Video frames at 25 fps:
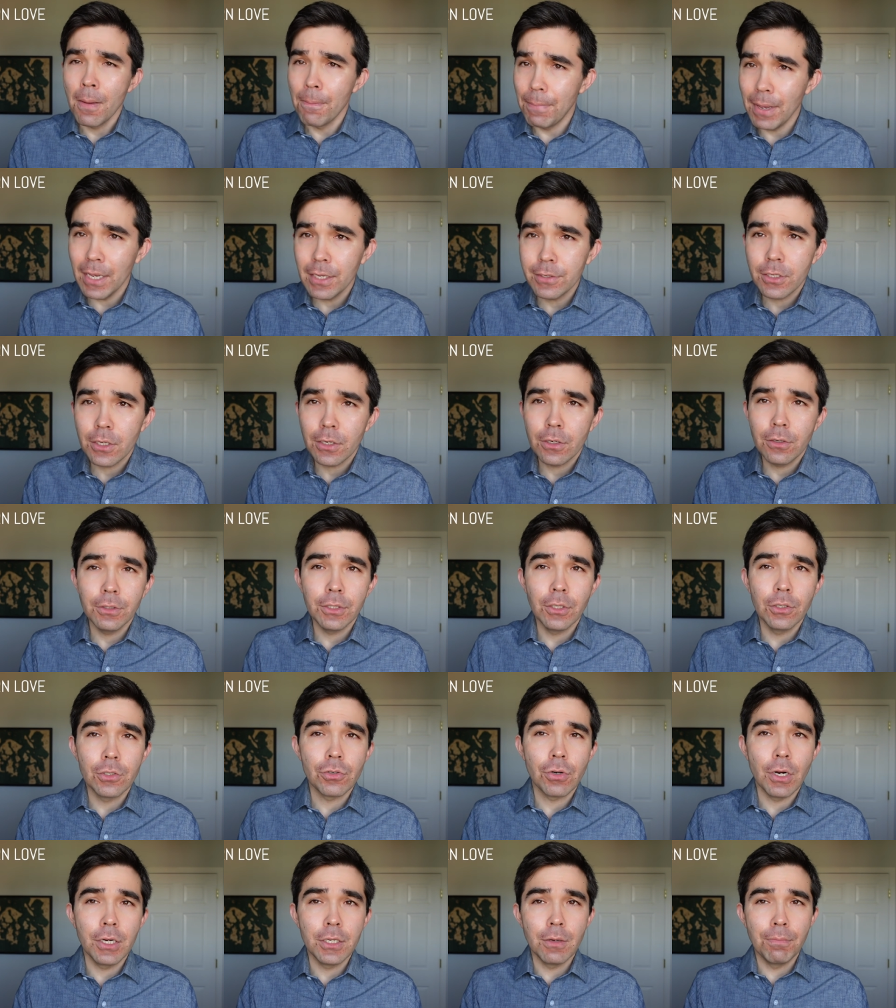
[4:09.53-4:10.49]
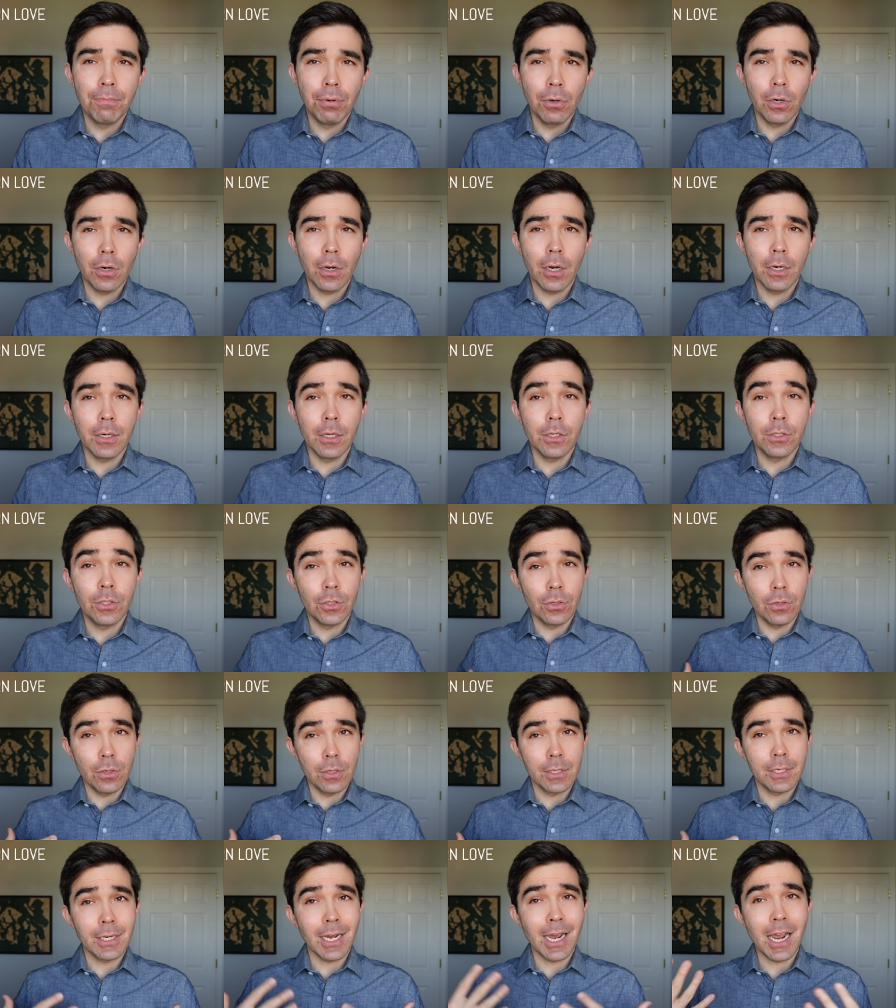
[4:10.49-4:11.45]
Basically, you're trying to put on a
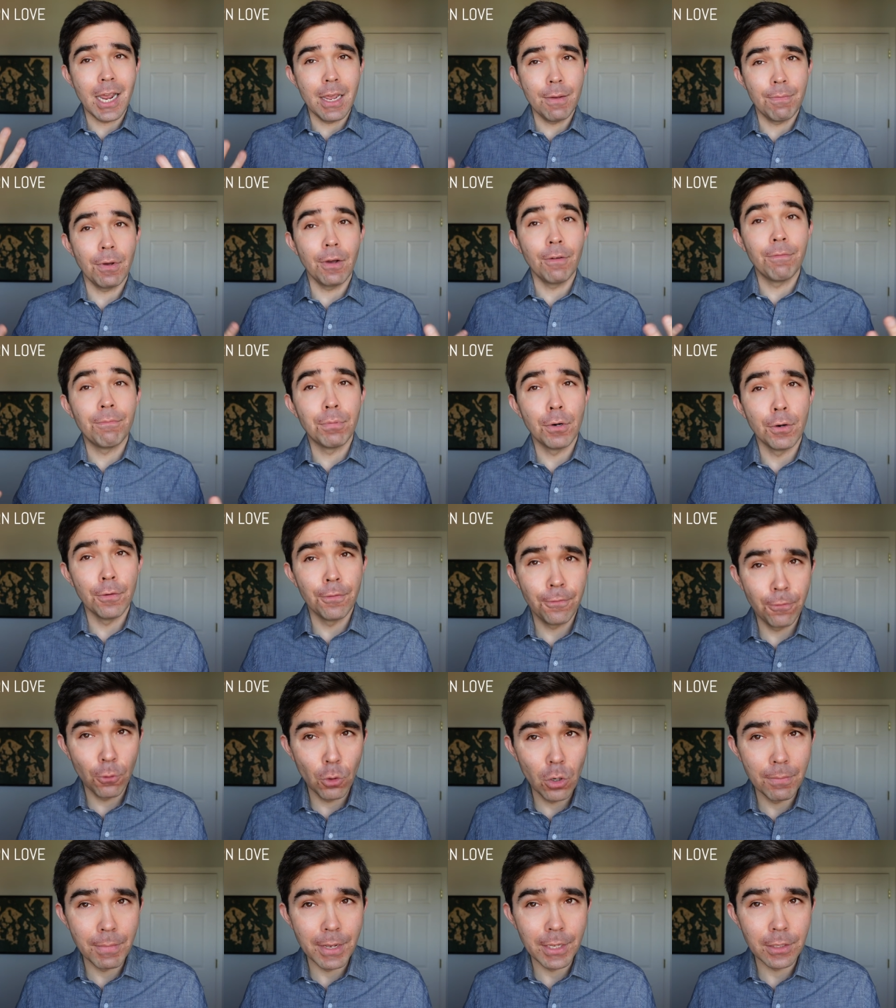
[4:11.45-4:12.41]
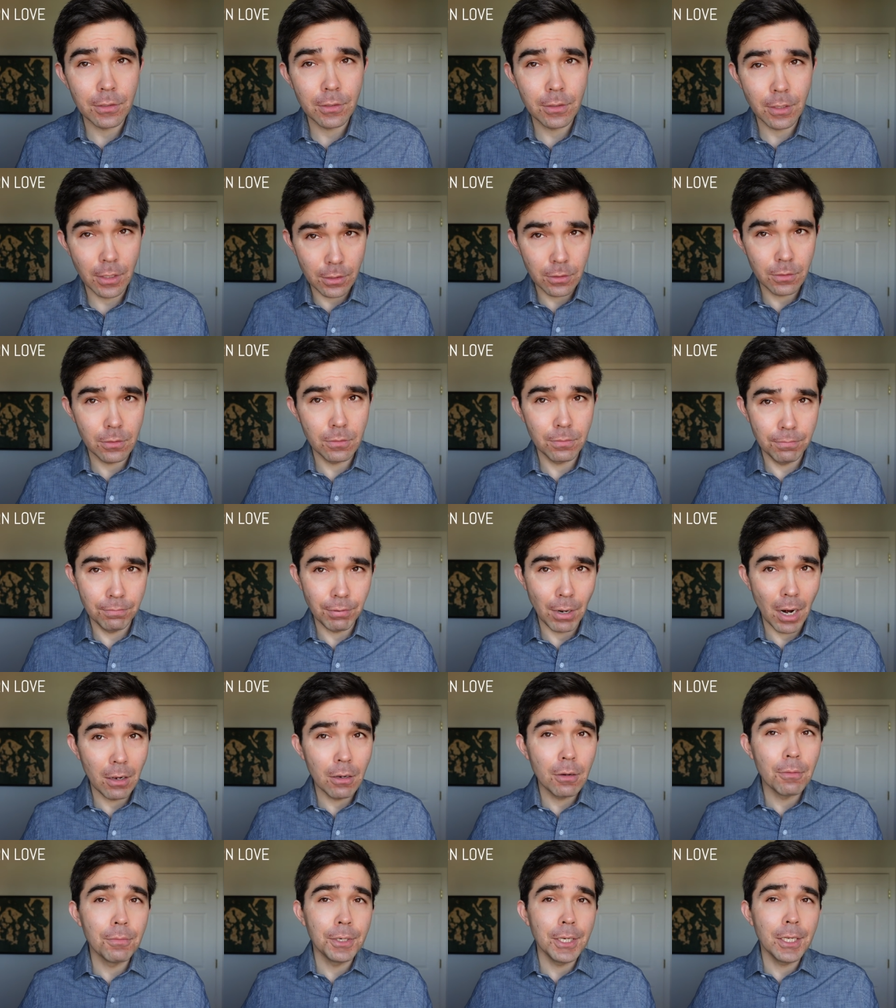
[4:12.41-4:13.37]
certain type of performance that's
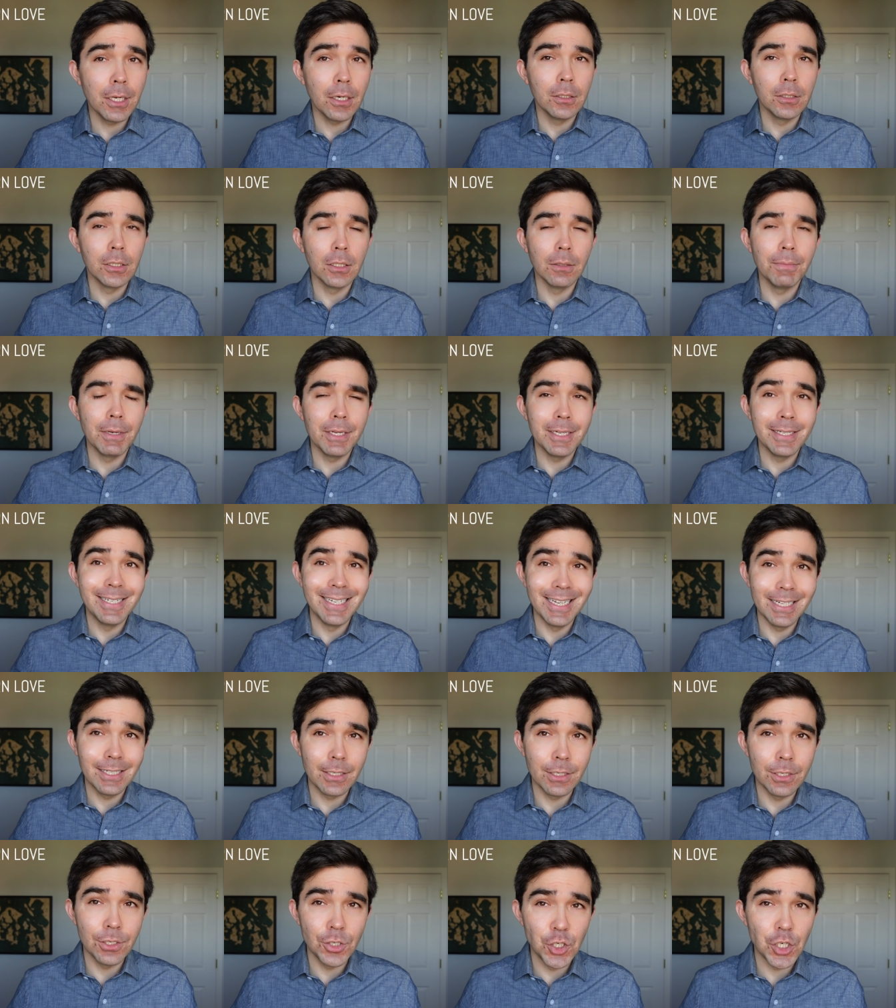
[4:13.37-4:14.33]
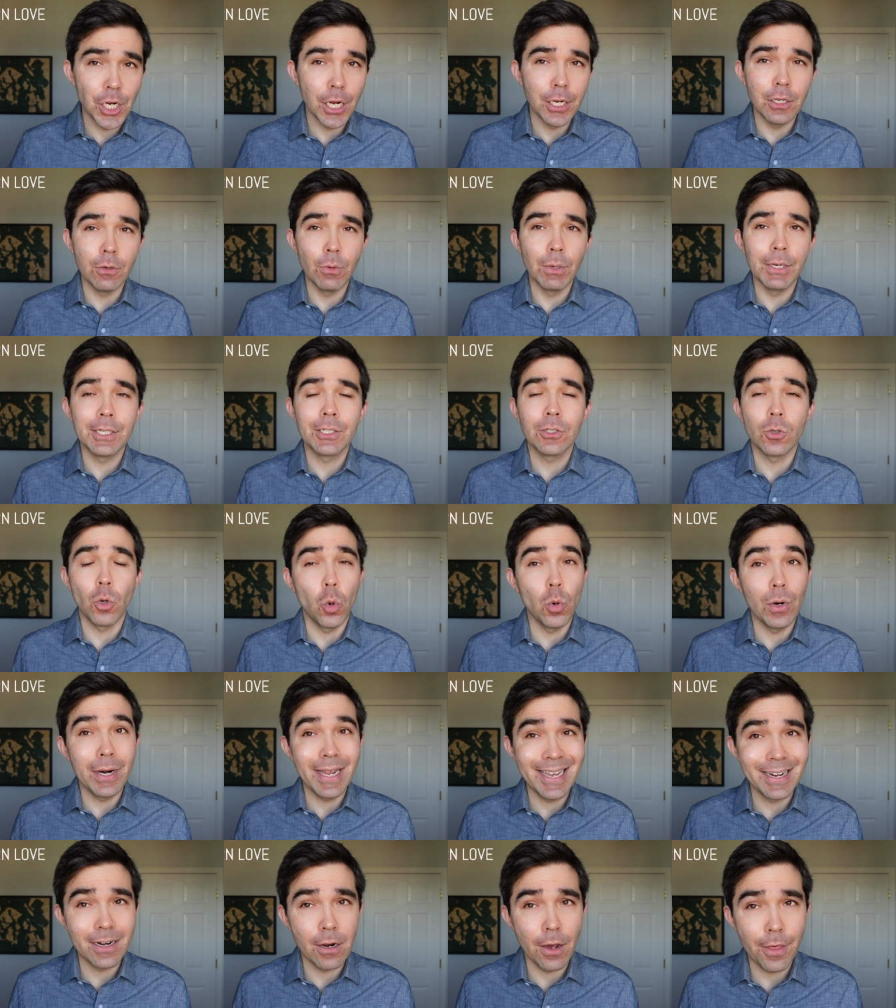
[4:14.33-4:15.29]
probably a little bit disingenuous
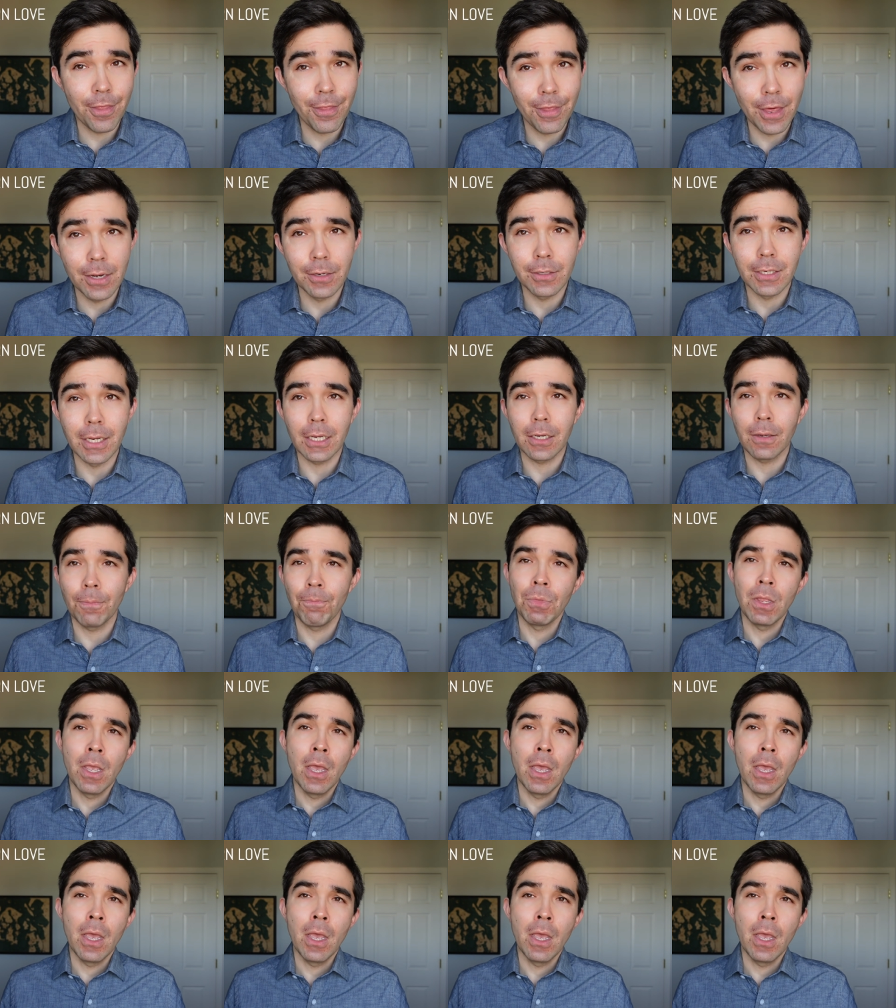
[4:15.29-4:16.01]
or inauthentic.